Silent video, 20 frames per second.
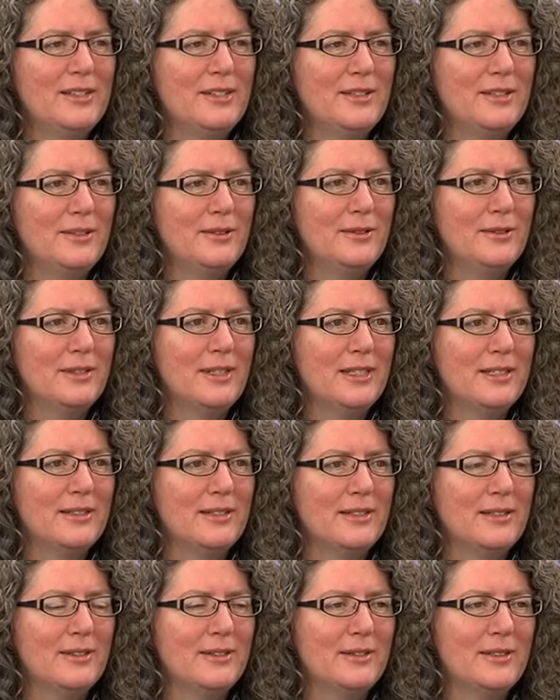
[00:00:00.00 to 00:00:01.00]
to
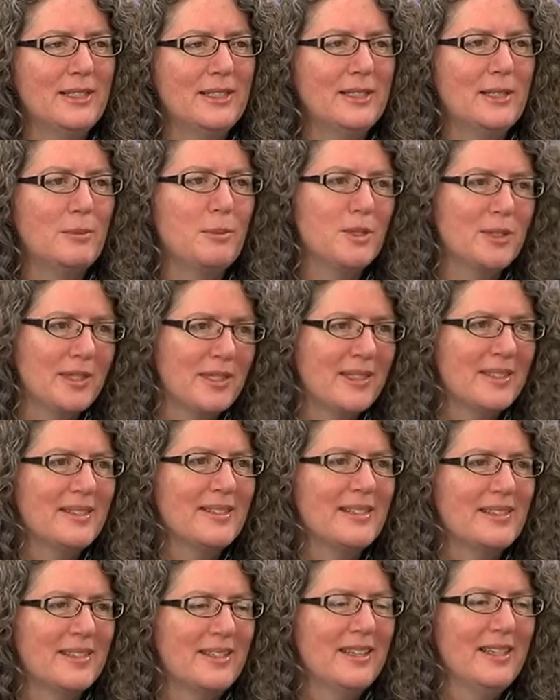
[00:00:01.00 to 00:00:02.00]
get to
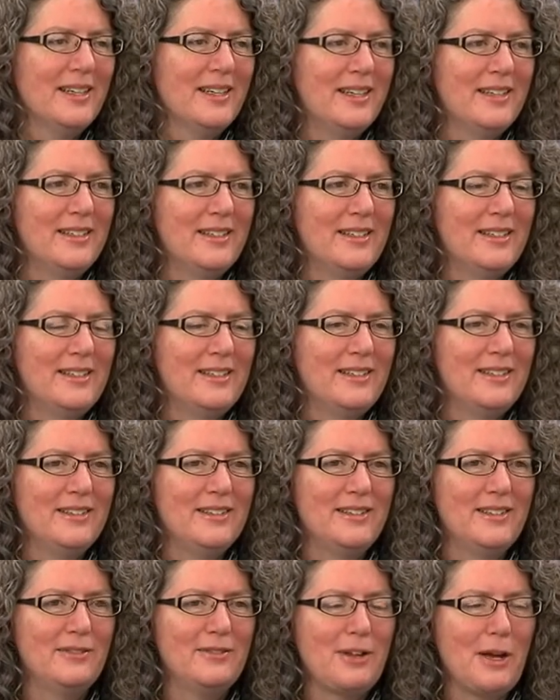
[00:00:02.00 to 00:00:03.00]
experience
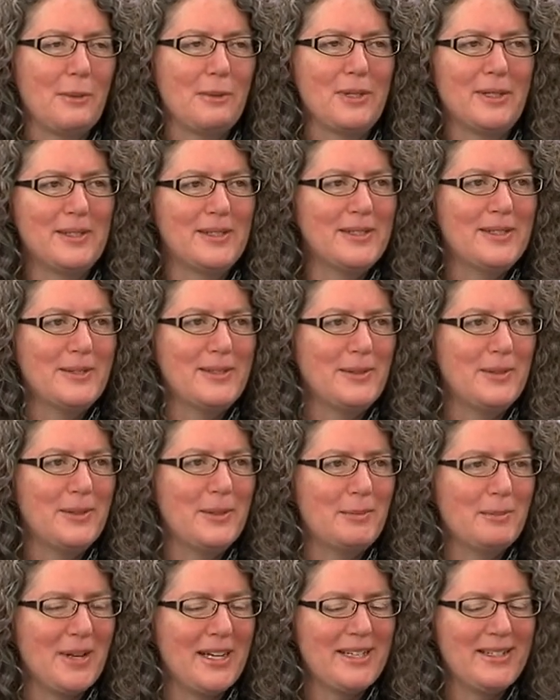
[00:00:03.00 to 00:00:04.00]
the, the fabulous new
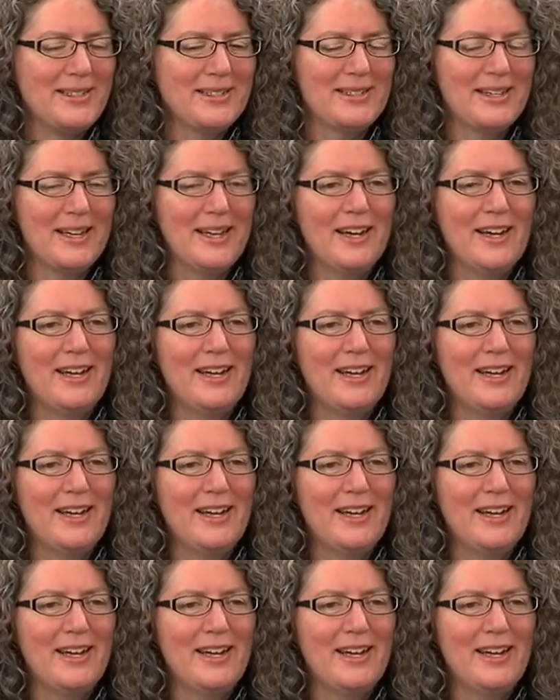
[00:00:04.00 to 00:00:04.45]
space.